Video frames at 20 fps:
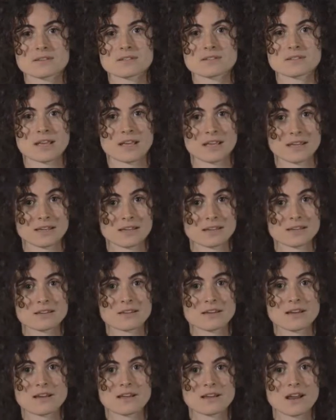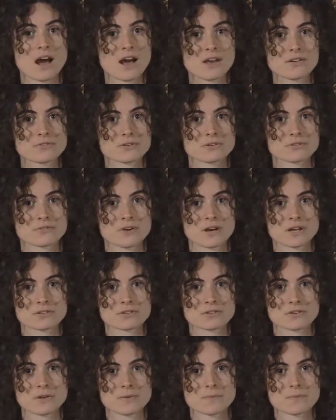say, an iPhone
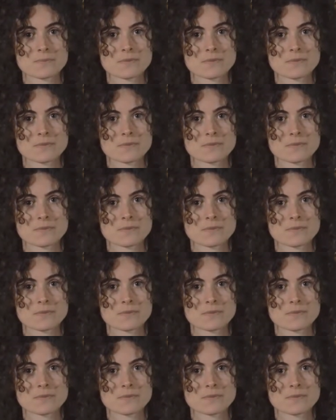factory.